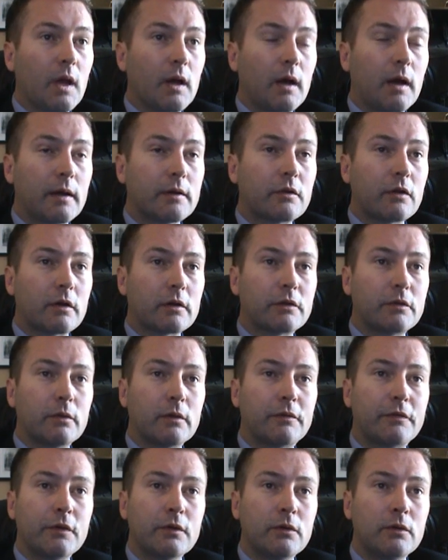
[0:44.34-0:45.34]
I talked
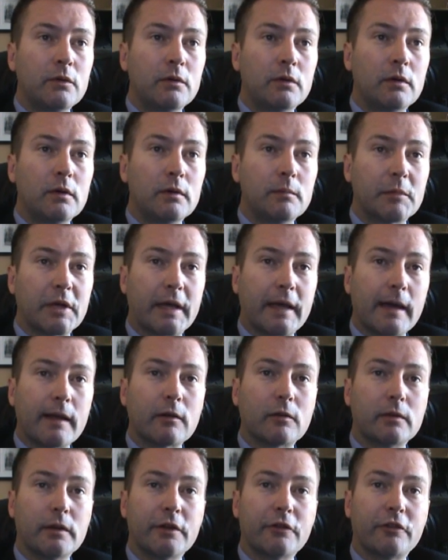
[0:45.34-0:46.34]
to a few
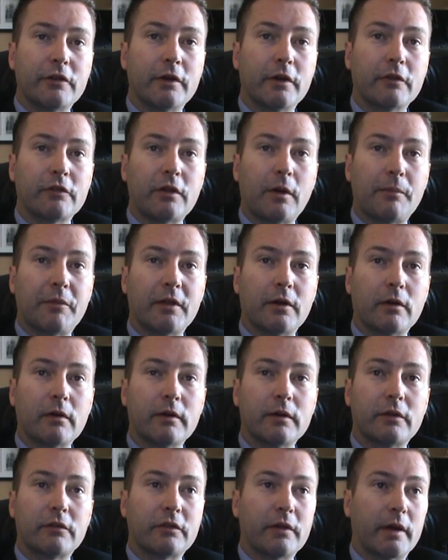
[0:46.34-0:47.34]
mechanical engineers up there
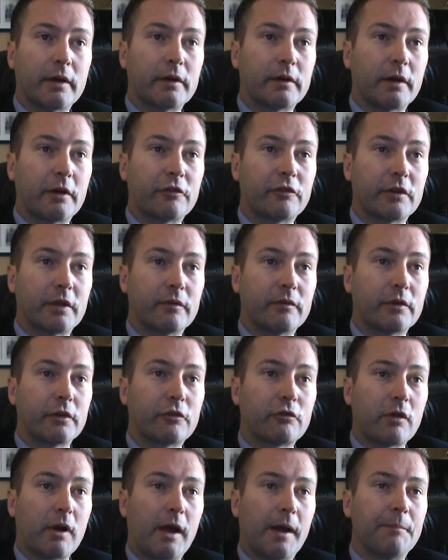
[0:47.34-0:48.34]
and decided I should give it a
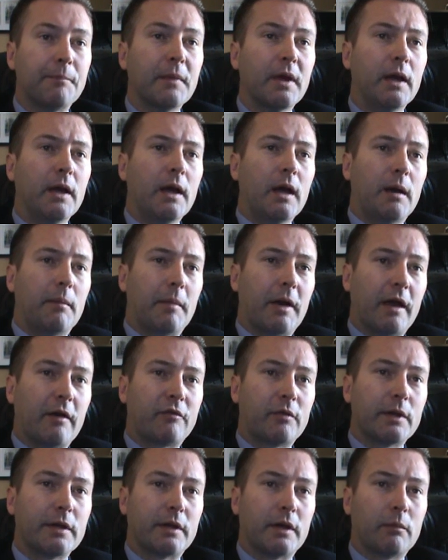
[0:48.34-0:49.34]
try. I'm
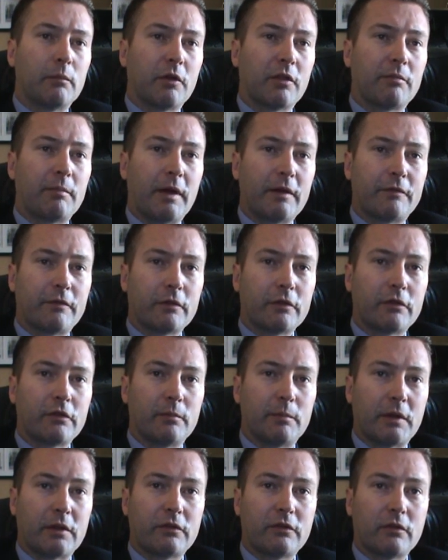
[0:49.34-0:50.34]
halfway done with my
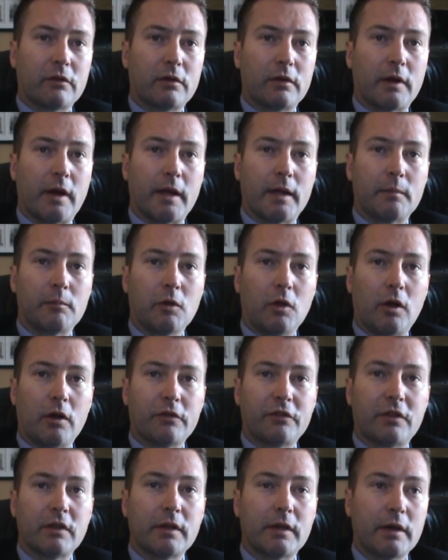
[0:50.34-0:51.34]
first semester, and I am
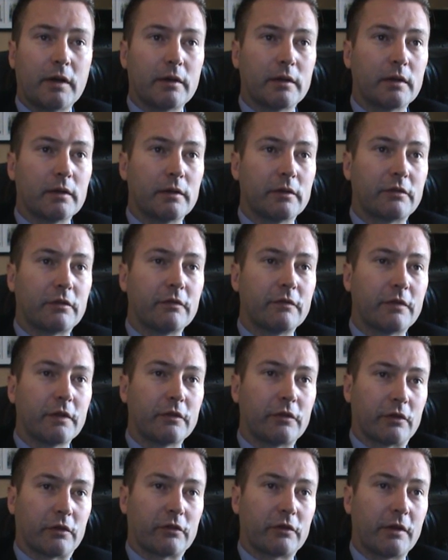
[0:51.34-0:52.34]
lost in calculus and
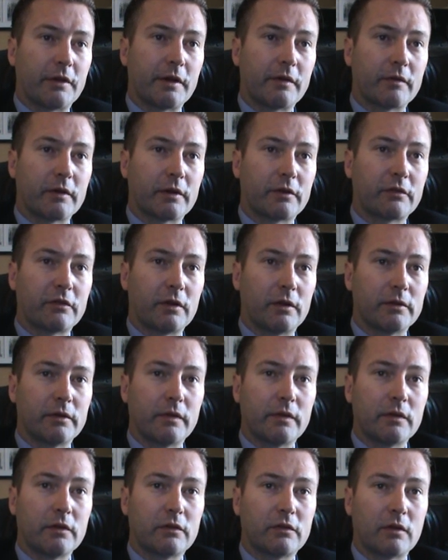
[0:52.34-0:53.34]
physics. I never
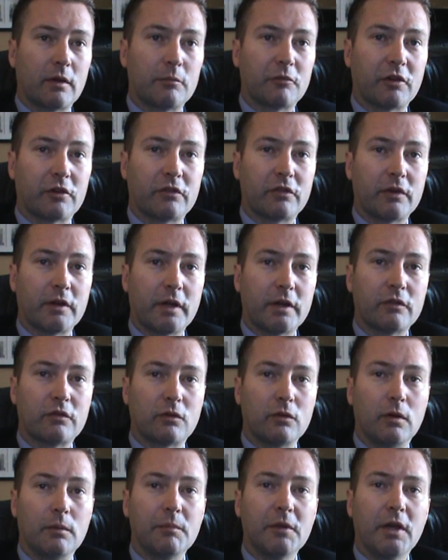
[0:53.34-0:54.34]
excelled in these subjects in high
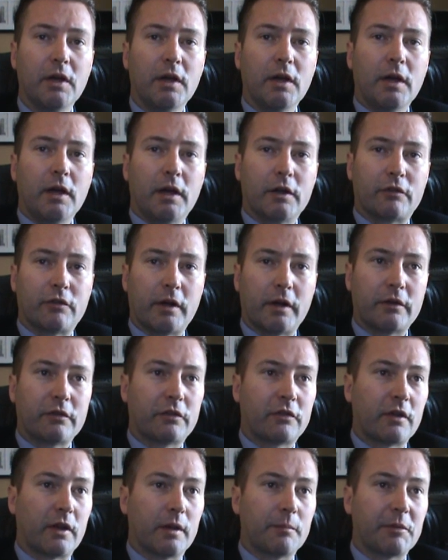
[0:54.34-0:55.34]
school. I try to
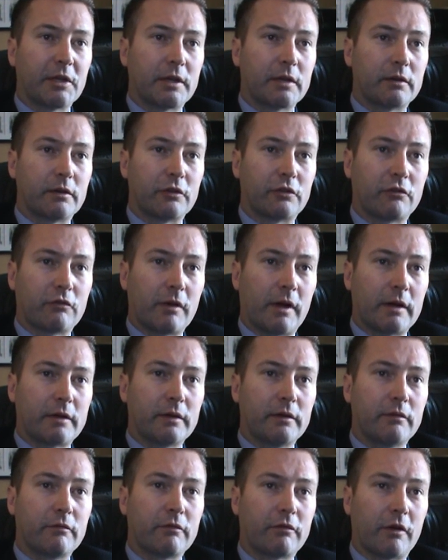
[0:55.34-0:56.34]
study but get
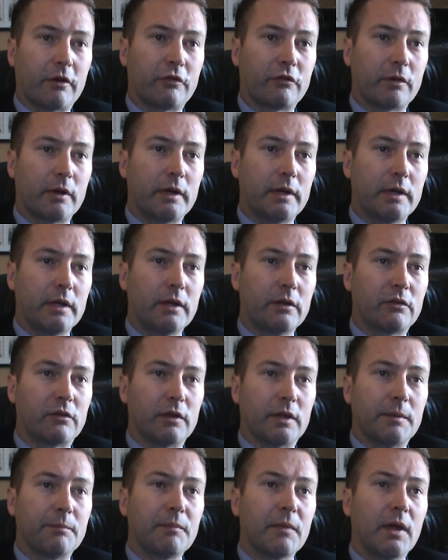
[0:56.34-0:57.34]
distracted and frustrated
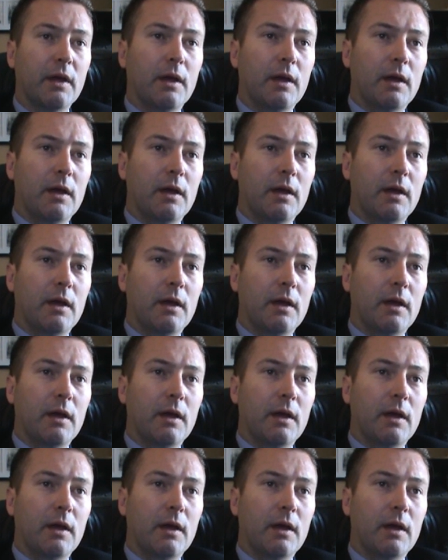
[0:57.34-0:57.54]
easily.